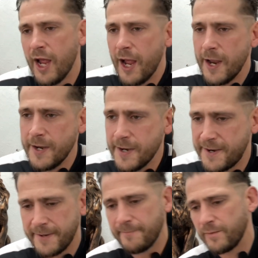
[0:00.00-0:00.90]

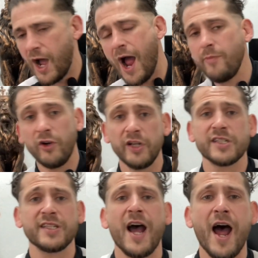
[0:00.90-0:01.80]
And I'm going to
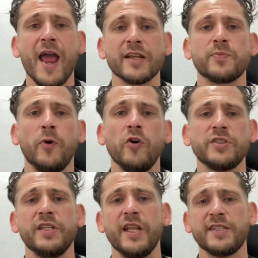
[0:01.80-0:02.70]
start
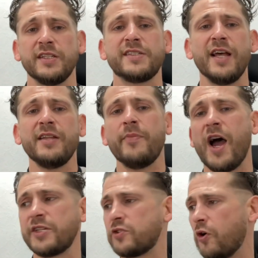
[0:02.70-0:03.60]
exposing this and telling
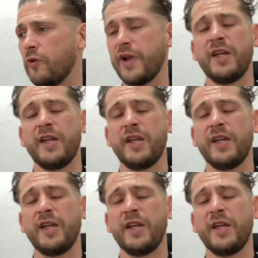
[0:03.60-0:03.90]
my story.